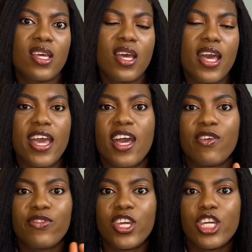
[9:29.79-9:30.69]
I have
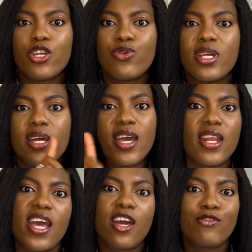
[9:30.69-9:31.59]
Kiona and
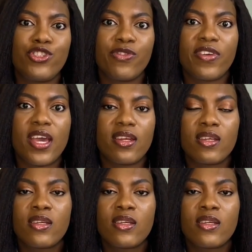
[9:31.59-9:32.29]
I have Giovanni.